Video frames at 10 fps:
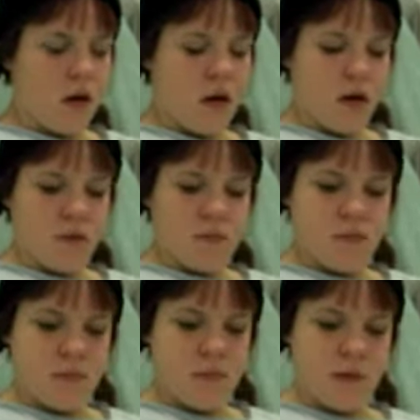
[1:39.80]
Um,
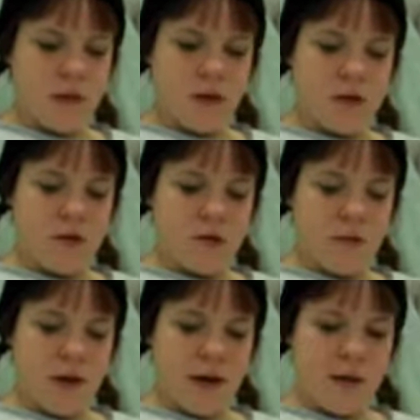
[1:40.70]
and they took
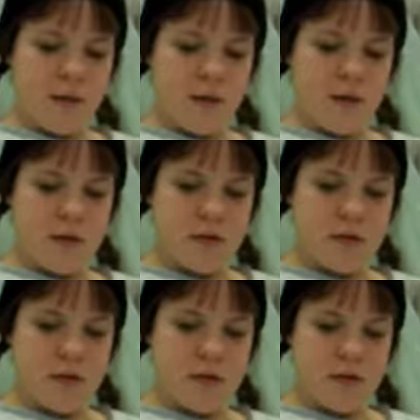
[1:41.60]
me by ambulance